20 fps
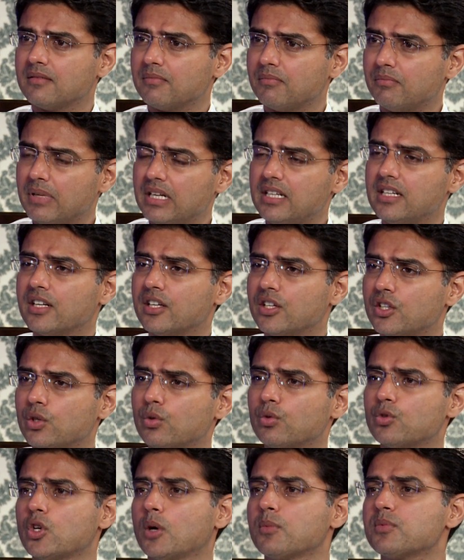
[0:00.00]
million
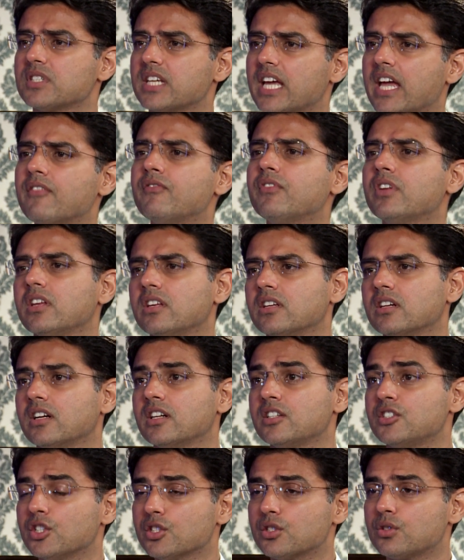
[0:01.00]
new jobs every year
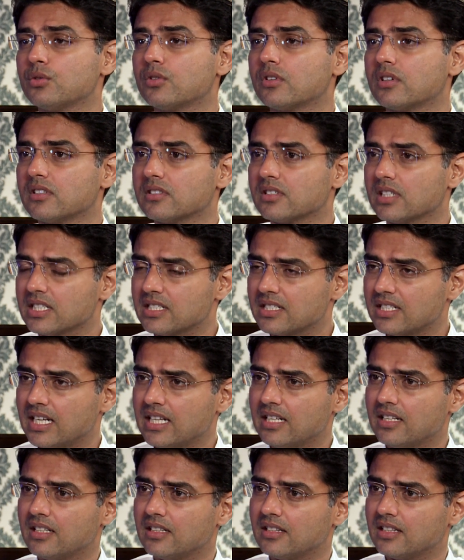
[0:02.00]
just to
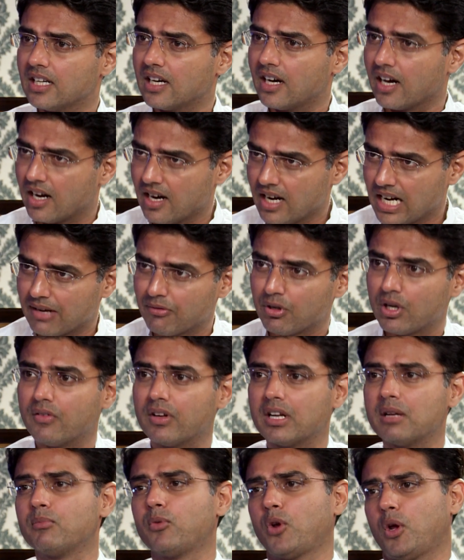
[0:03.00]
sustain the current level of
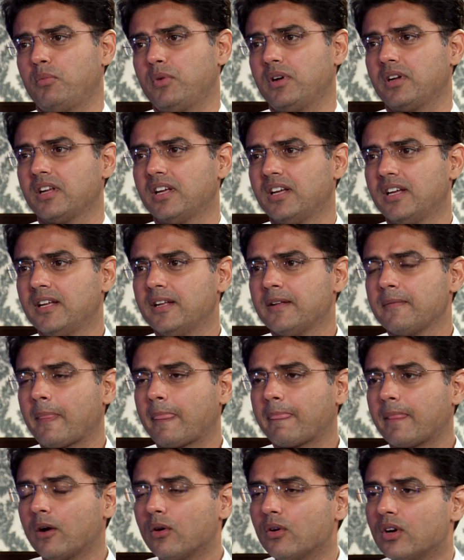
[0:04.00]
unemployment. Okay.
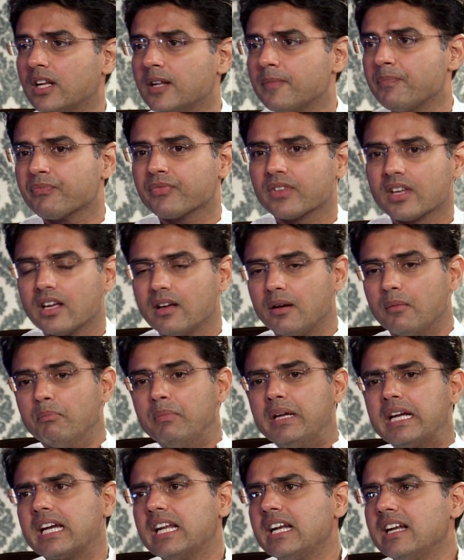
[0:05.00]
Now,
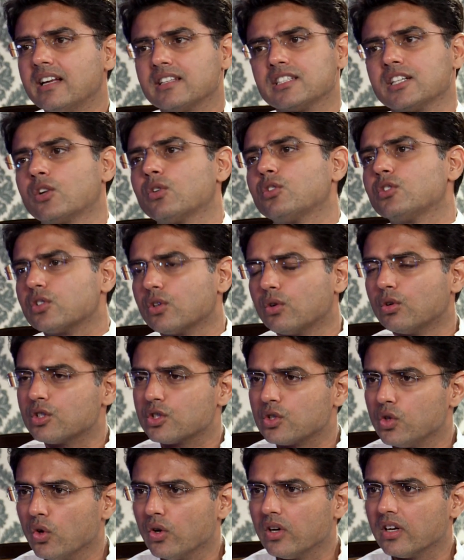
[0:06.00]
Make in India is a good
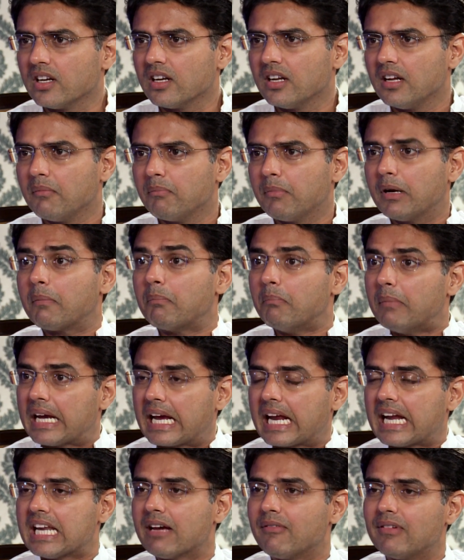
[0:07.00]
slogan, but Make
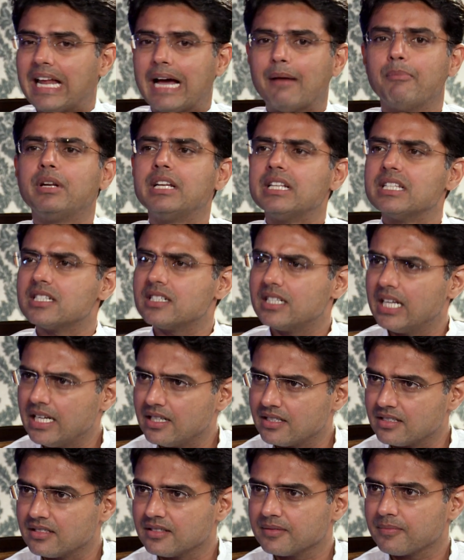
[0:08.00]
India will happen in
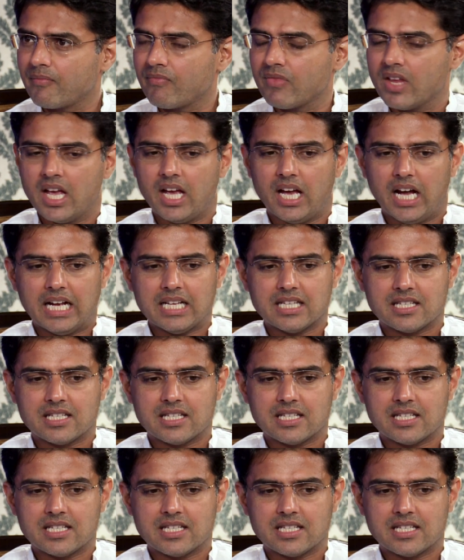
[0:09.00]
states. And